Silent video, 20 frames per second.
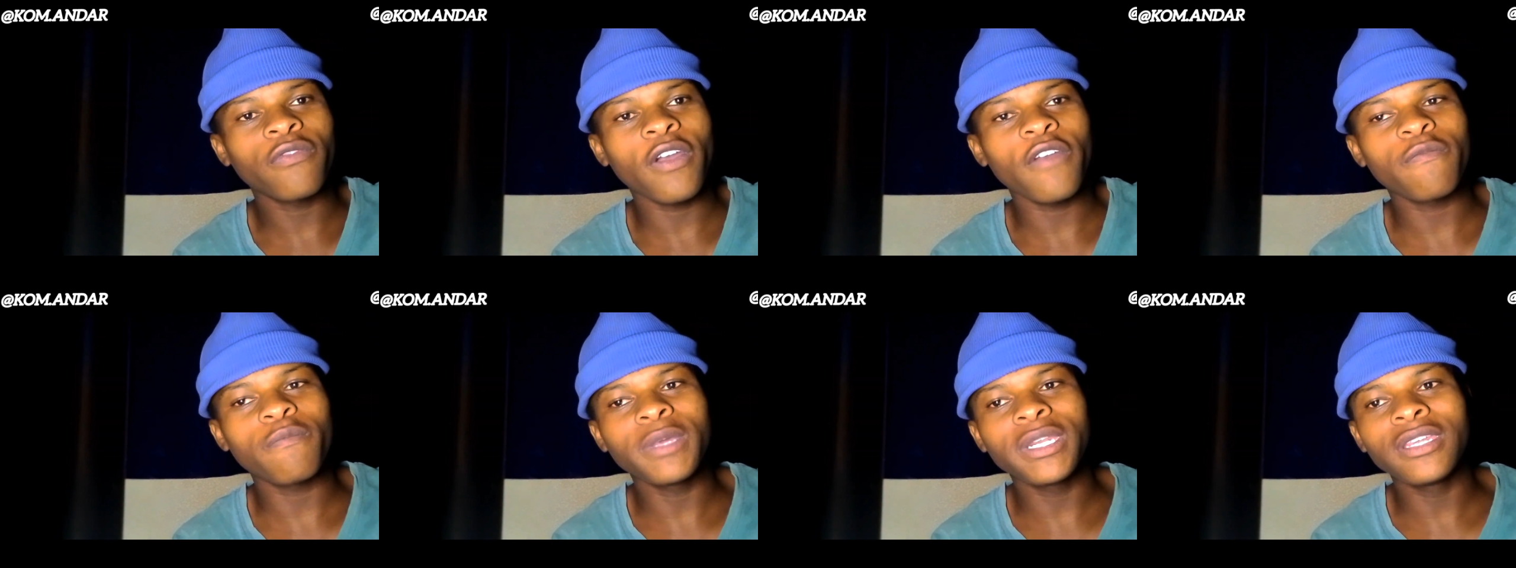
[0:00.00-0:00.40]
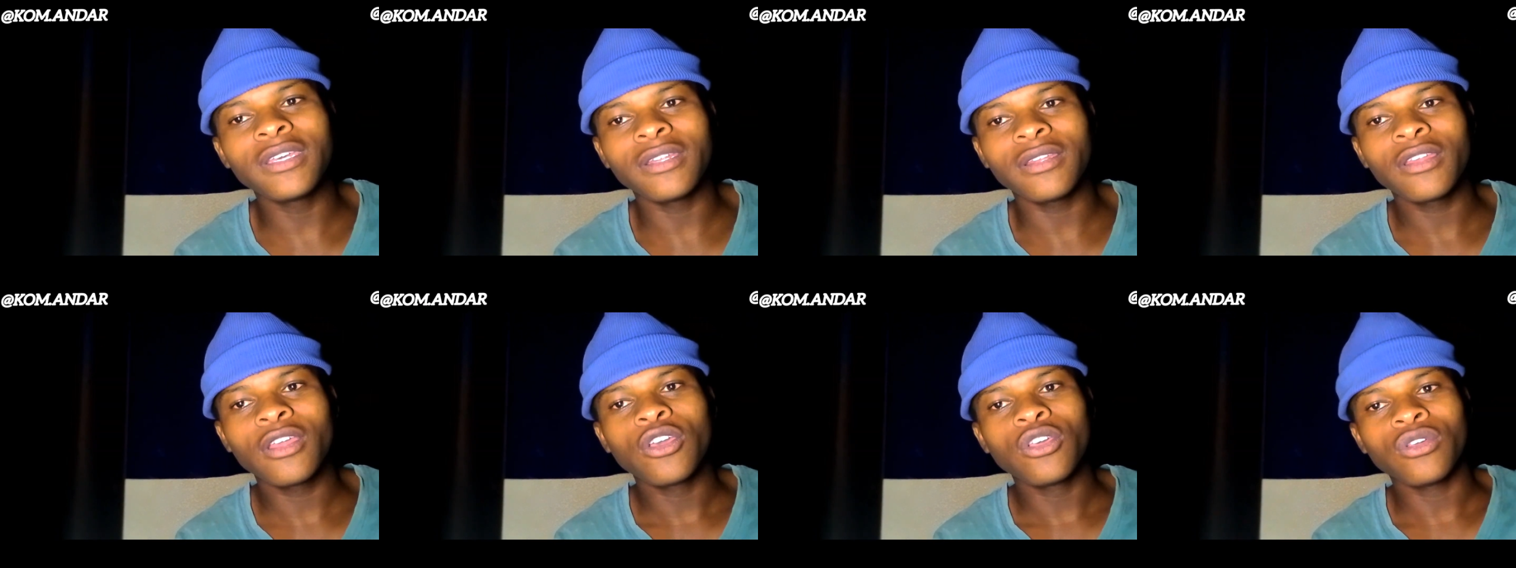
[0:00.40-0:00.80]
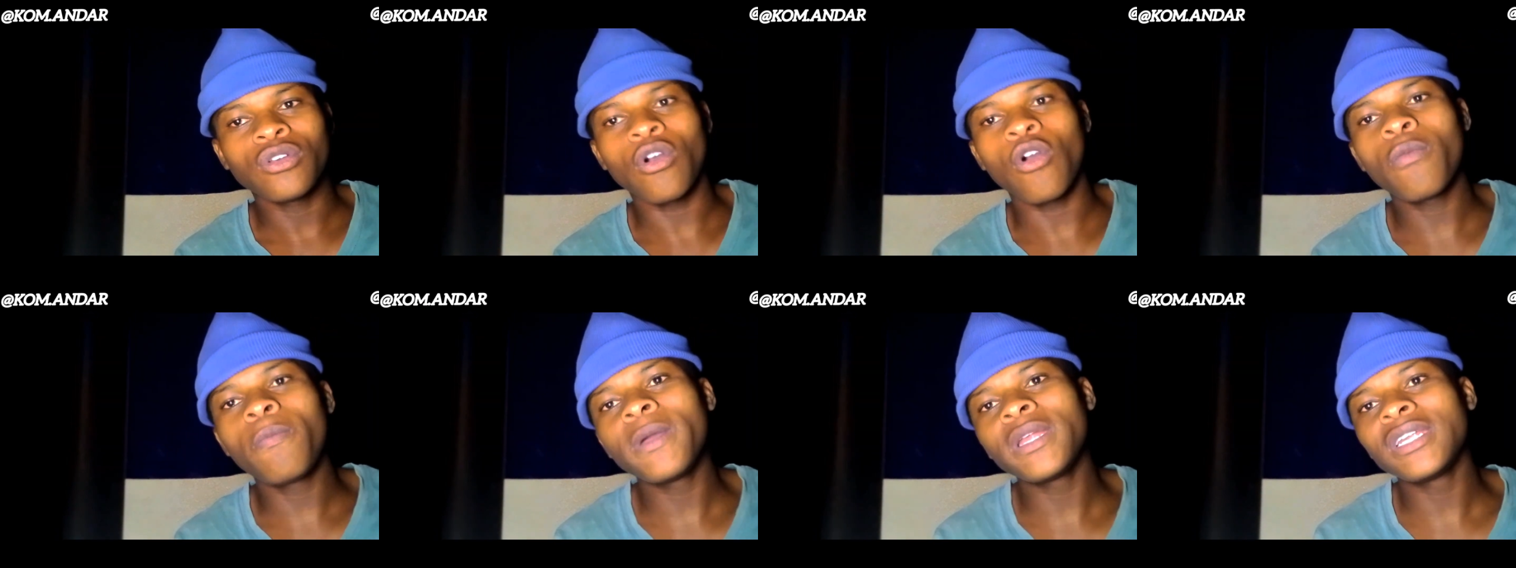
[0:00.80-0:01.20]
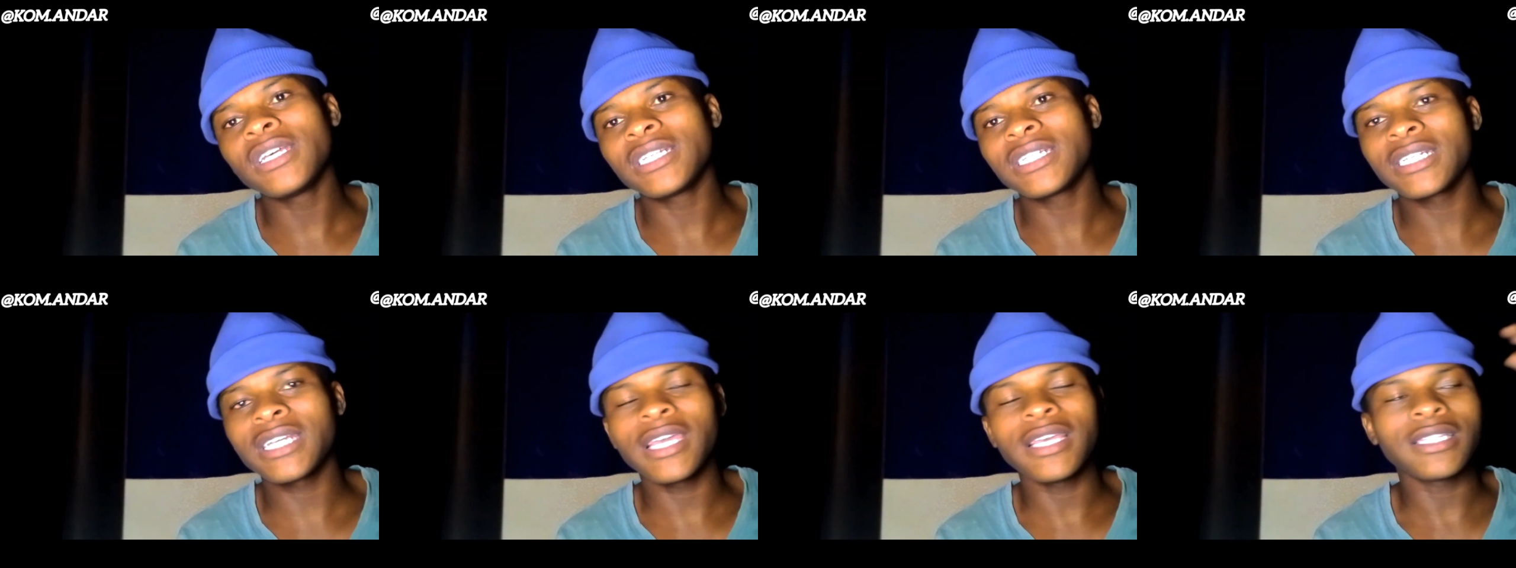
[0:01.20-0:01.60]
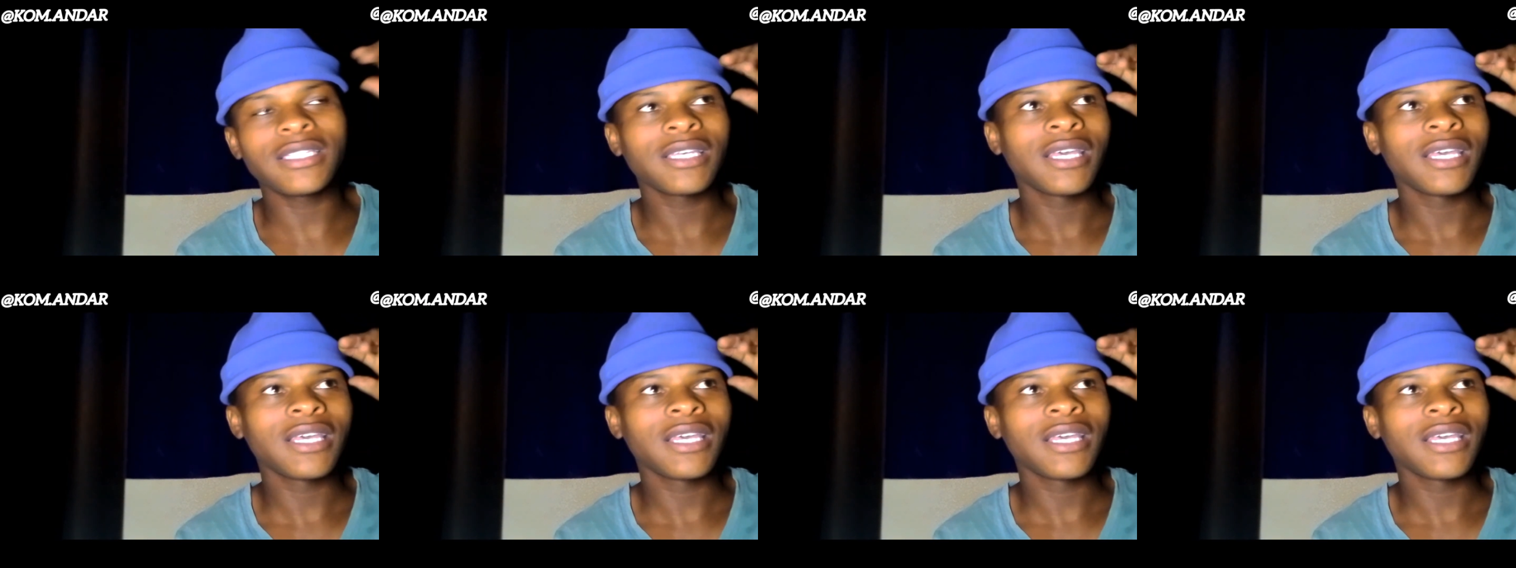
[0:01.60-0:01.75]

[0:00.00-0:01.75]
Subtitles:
minutes. You open the trades.